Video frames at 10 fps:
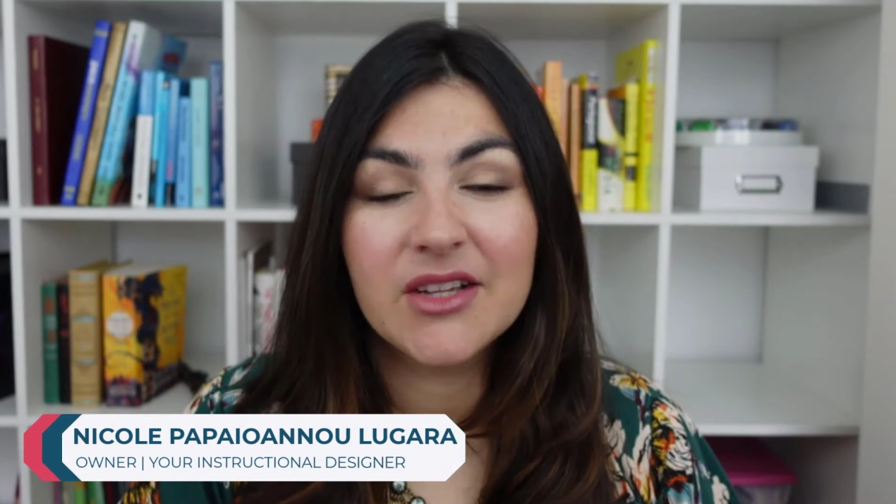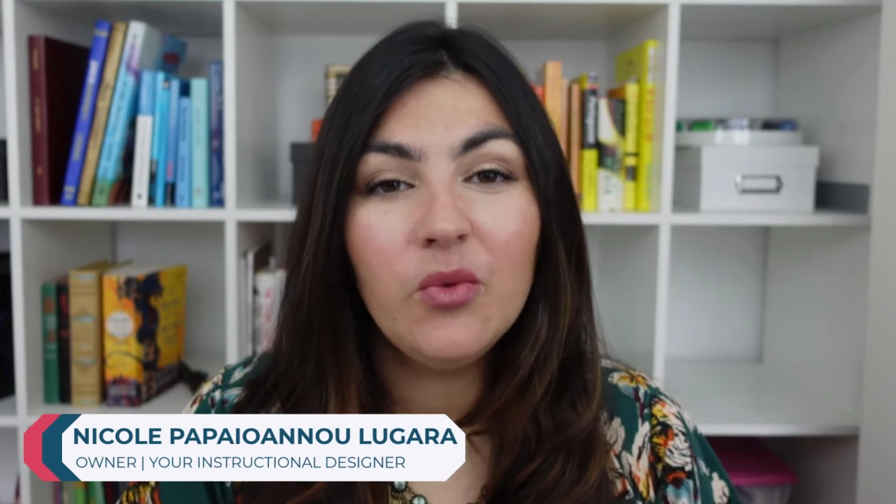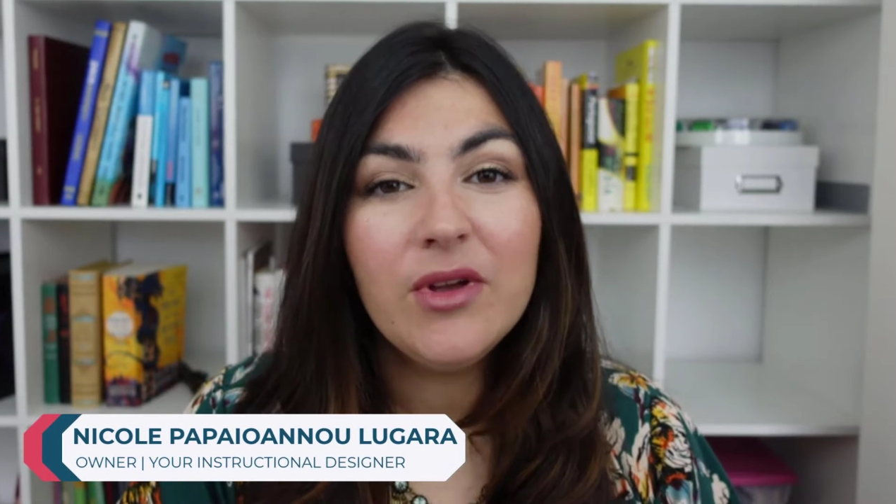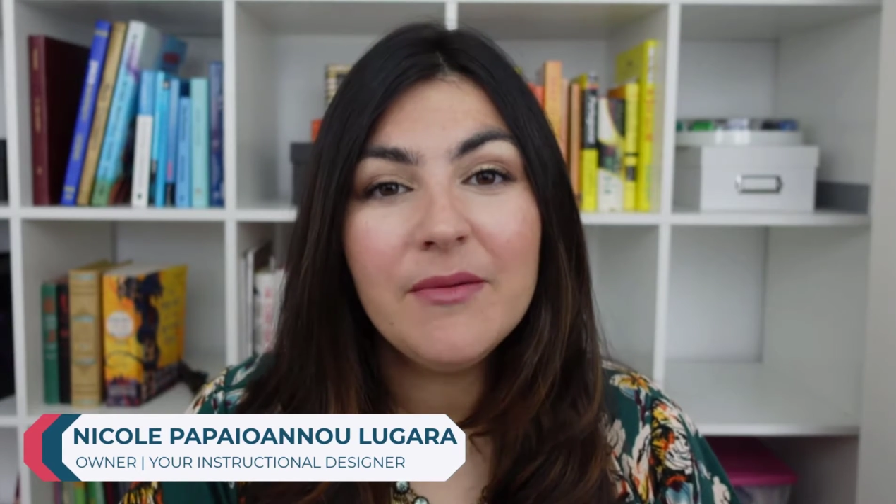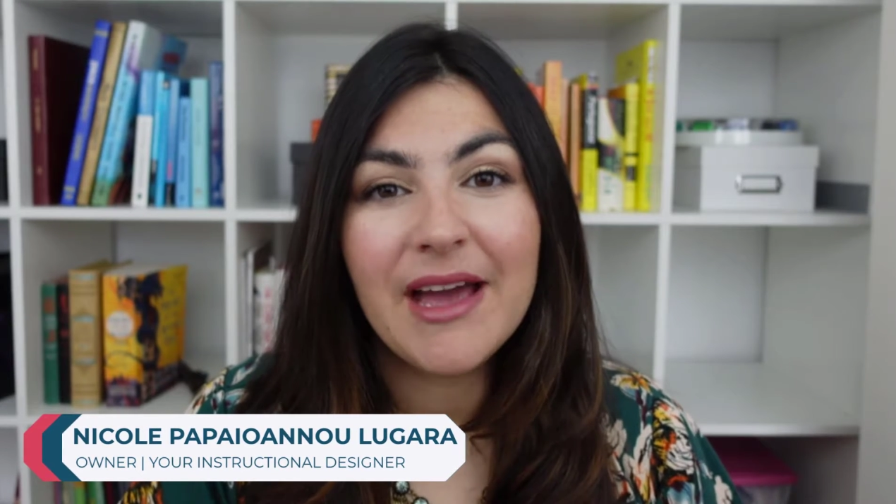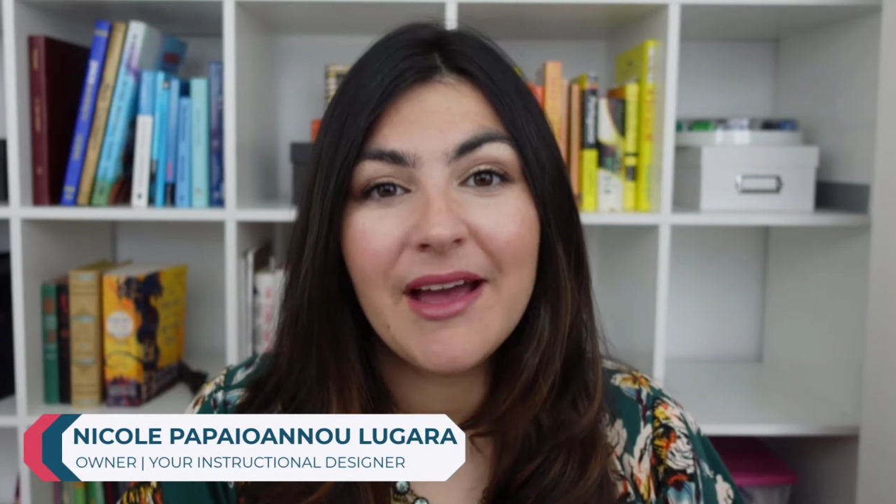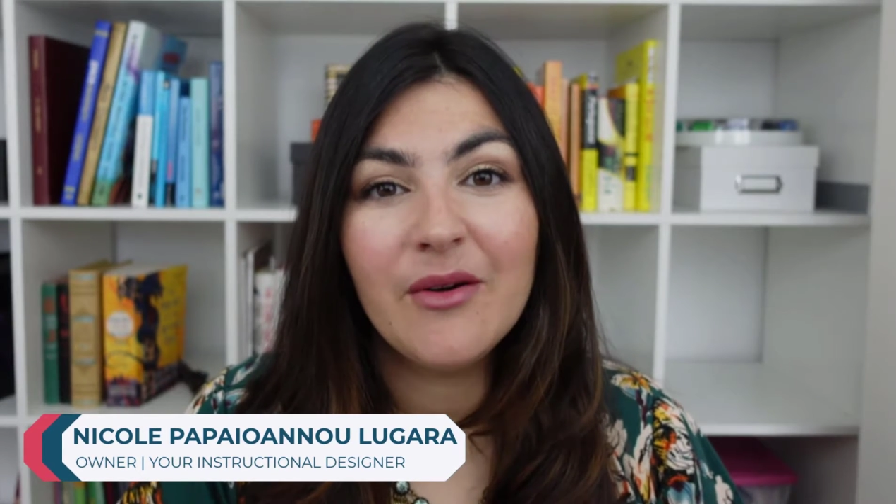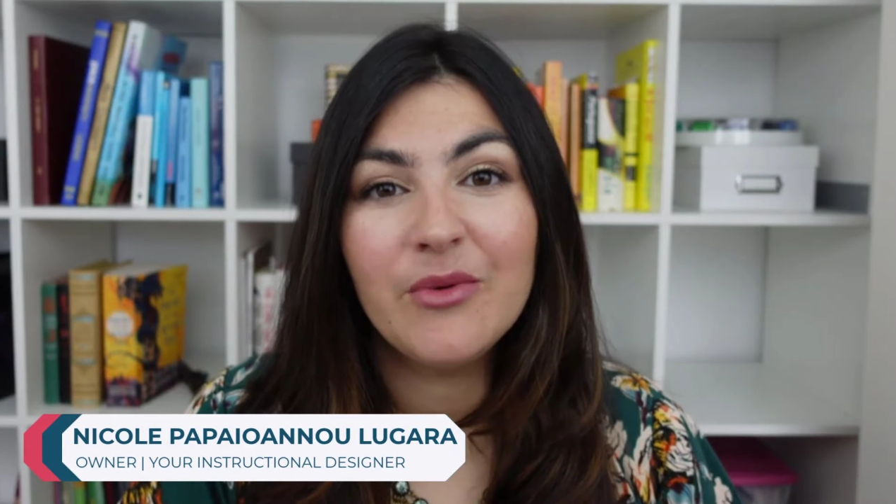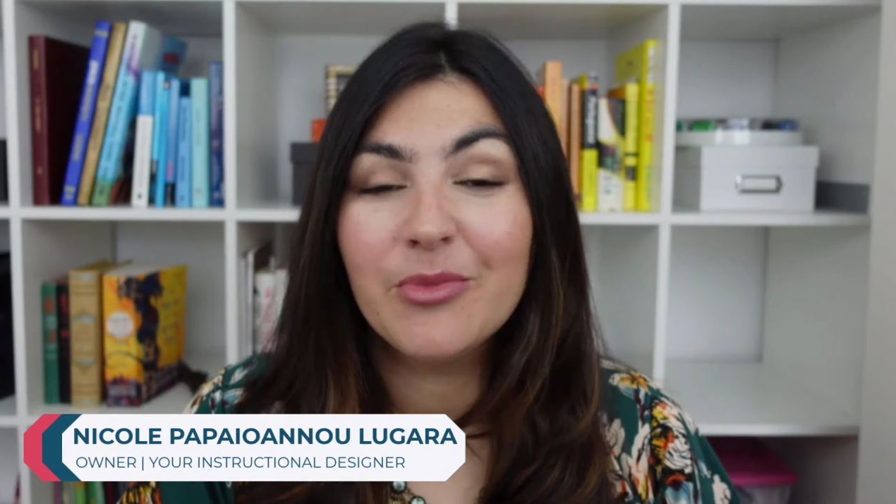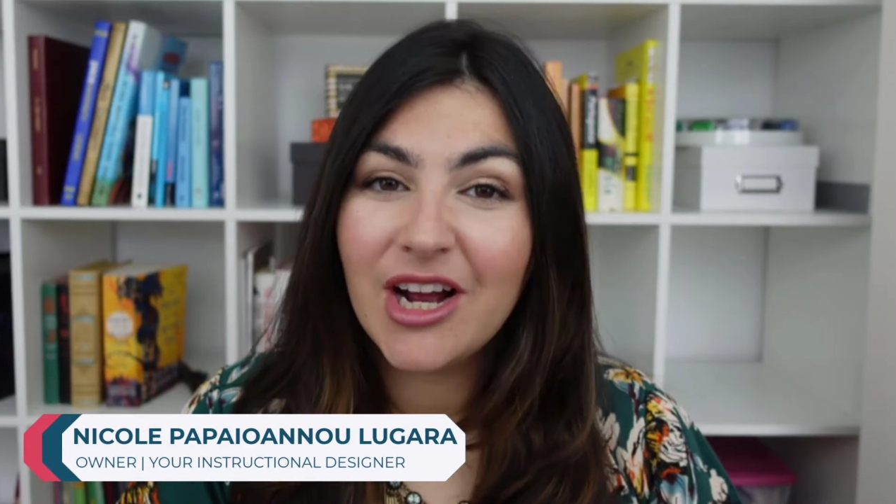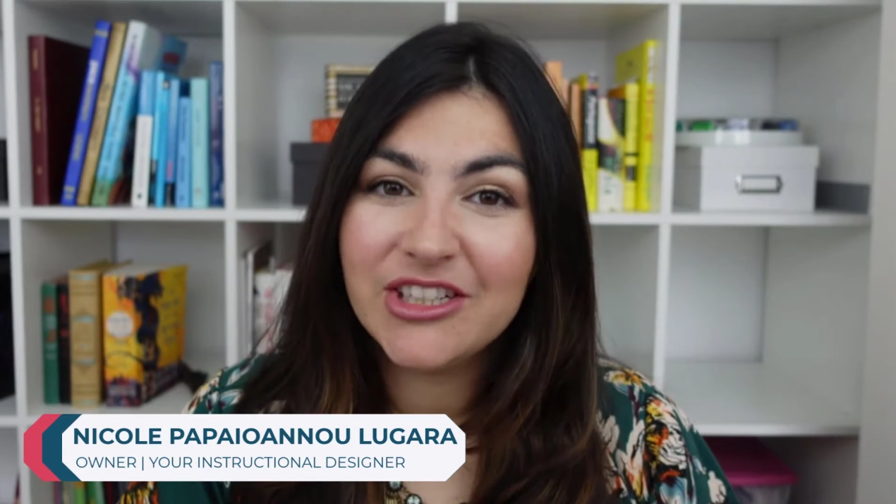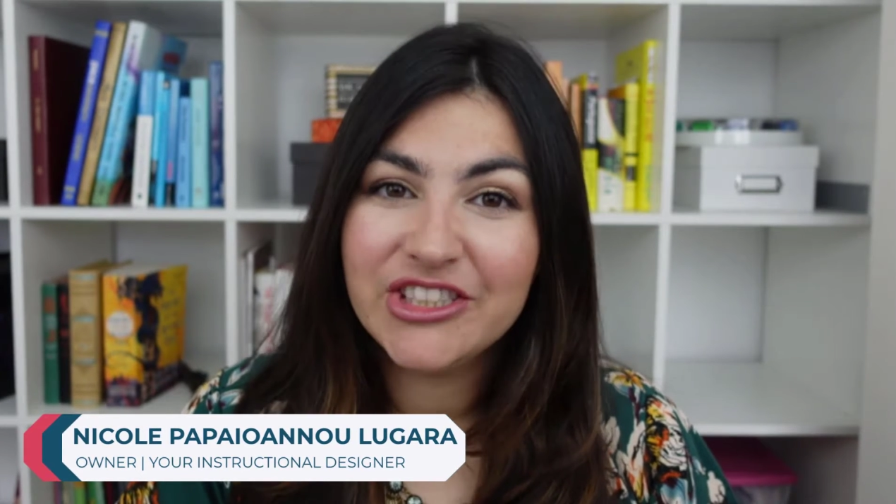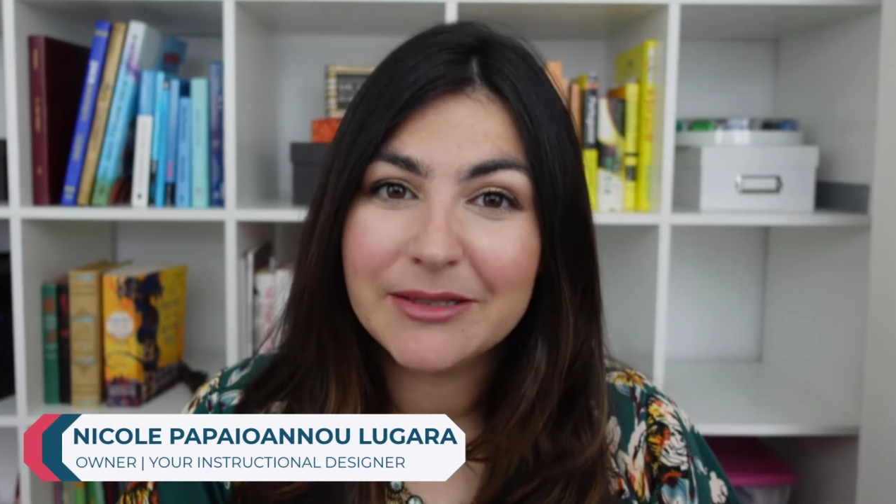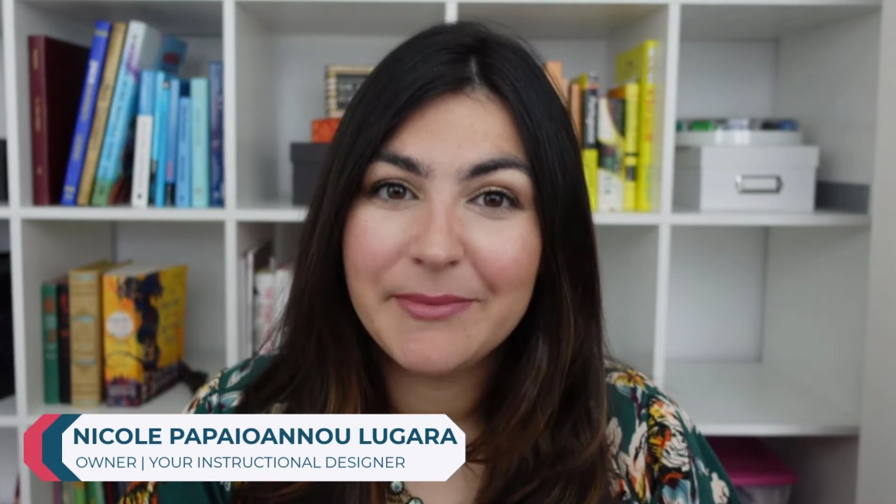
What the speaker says: we met with a project